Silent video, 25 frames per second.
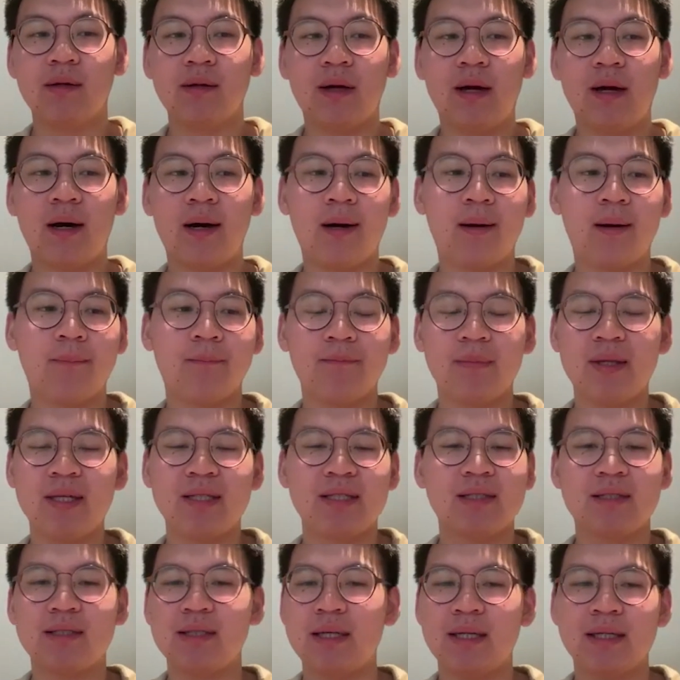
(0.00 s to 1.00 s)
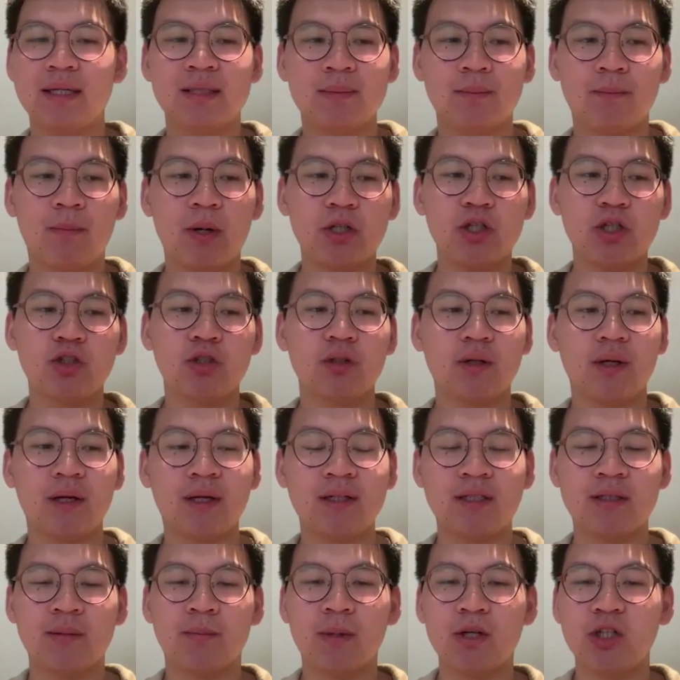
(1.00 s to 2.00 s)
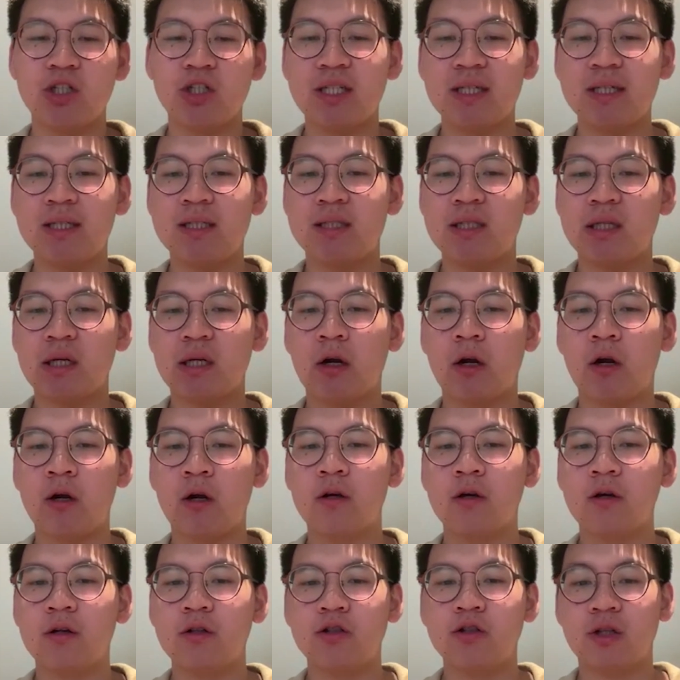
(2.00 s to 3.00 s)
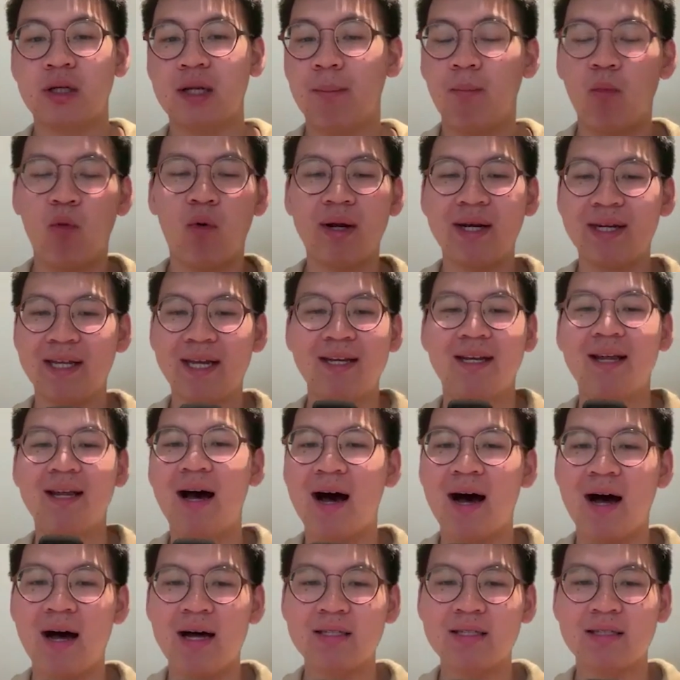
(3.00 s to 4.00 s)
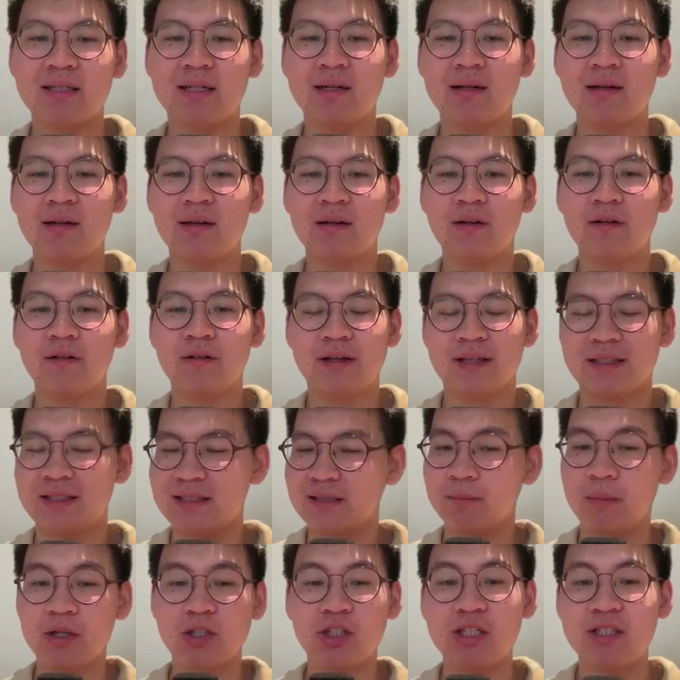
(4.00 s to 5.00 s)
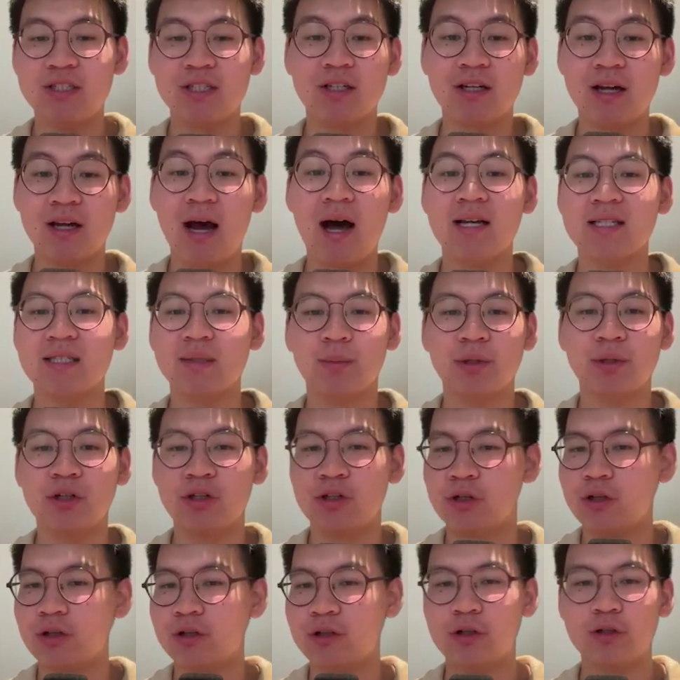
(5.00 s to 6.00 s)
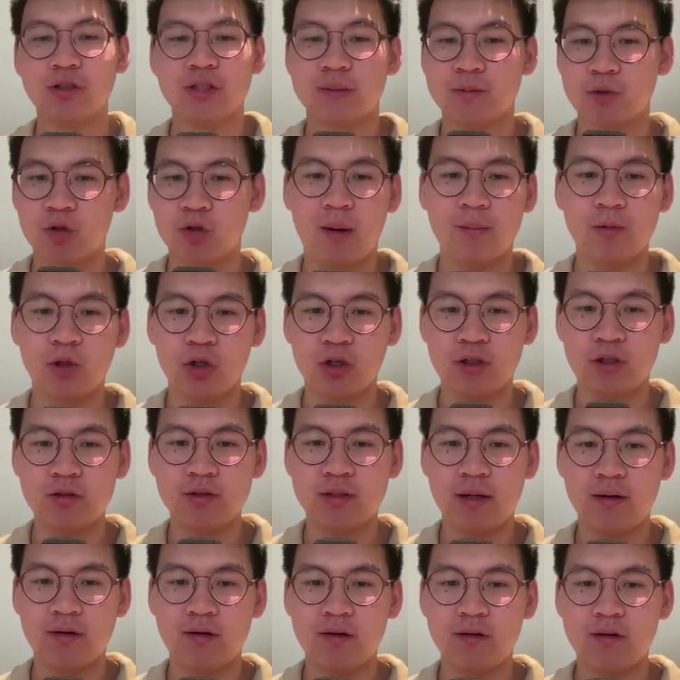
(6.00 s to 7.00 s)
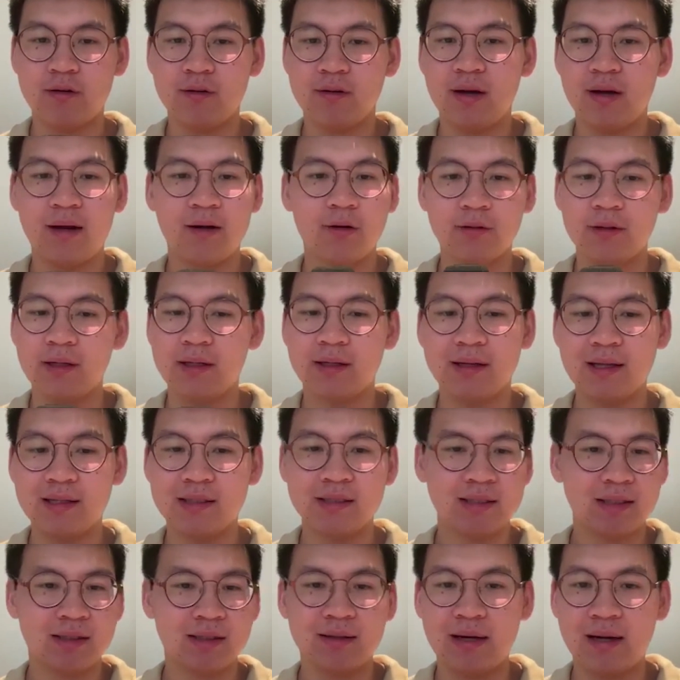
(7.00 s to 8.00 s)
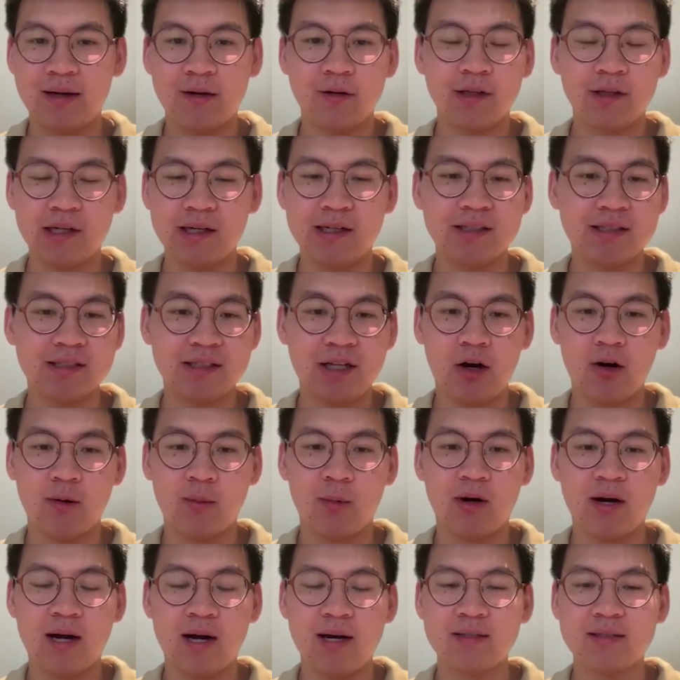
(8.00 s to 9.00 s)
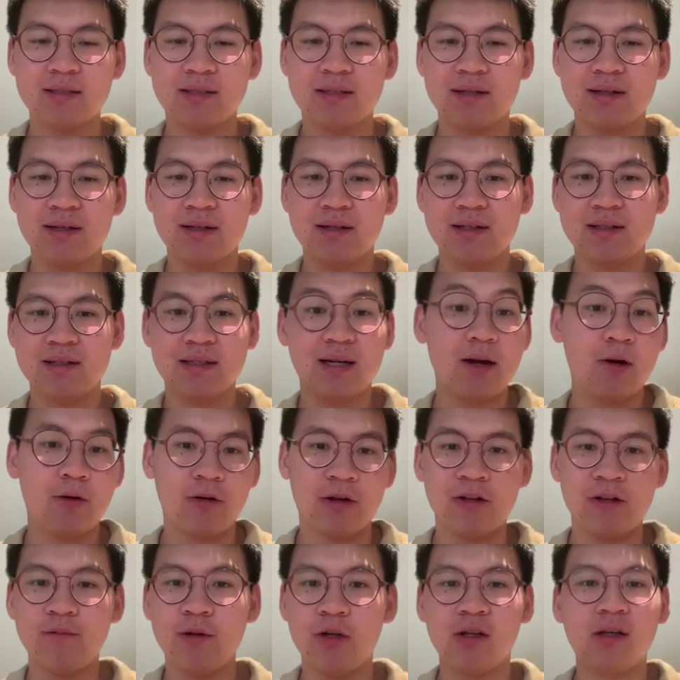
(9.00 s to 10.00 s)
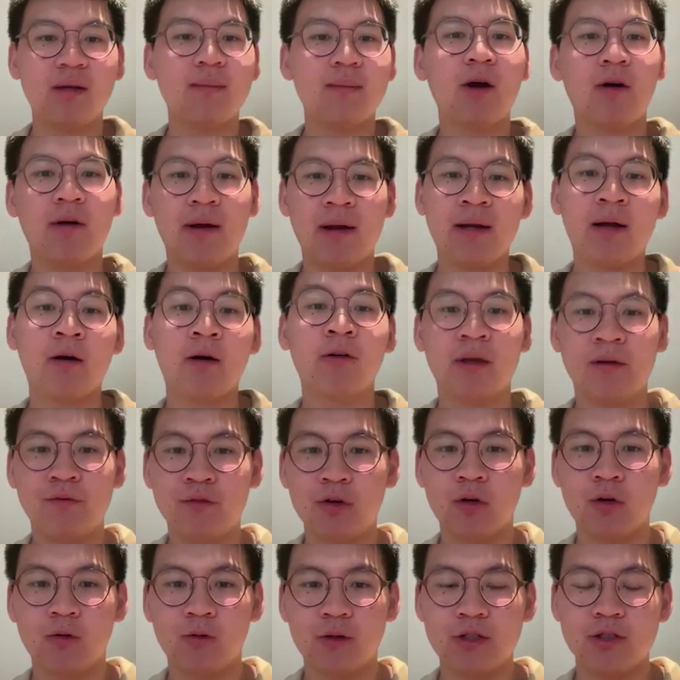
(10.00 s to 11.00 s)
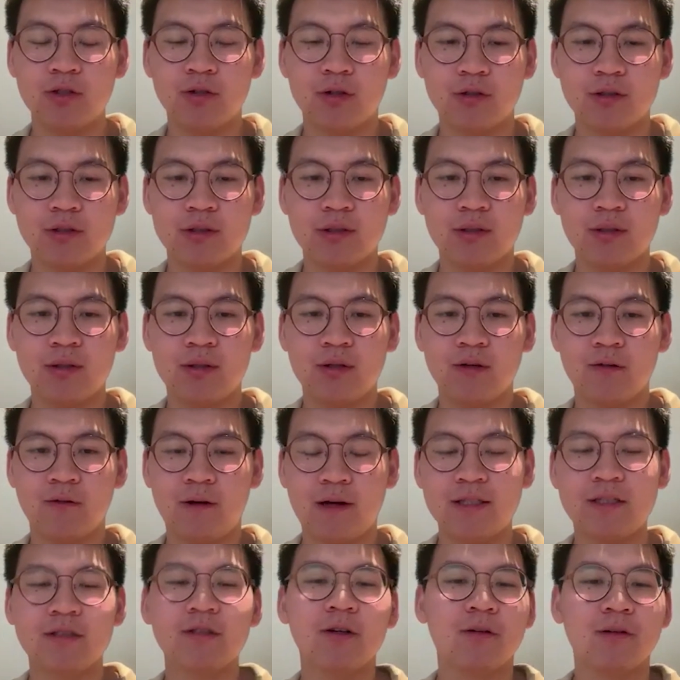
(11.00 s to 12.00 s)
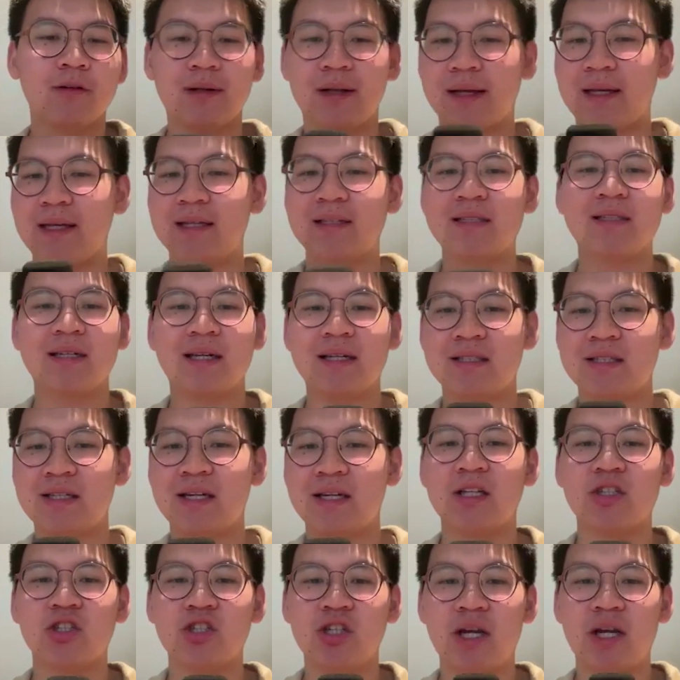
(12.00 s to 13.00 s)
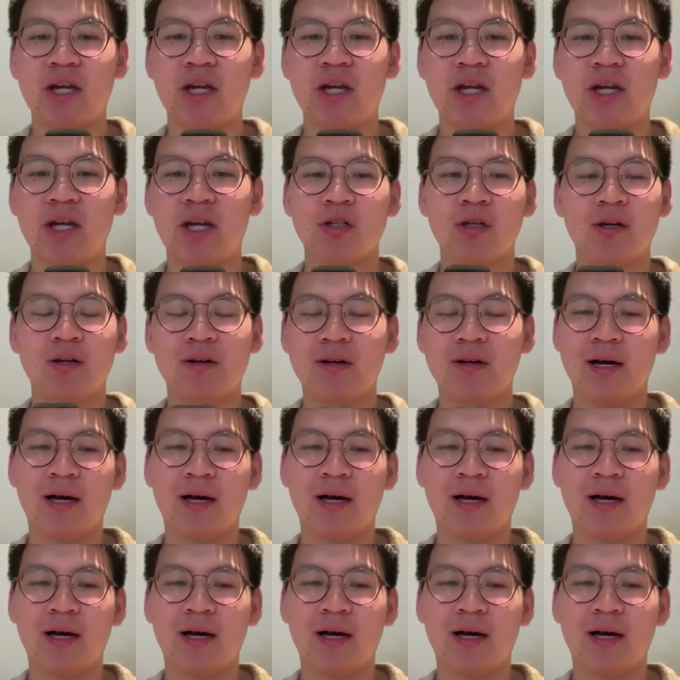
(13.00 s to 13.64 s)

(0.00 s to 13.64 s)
it's much easier to, number one, get the ask. It's much easier to ask someone to subscribe to your newsletter. I don't think that's a terrible ask. It's like, oh, give me your email and I'll give you a resource, right? So like it's an exchange.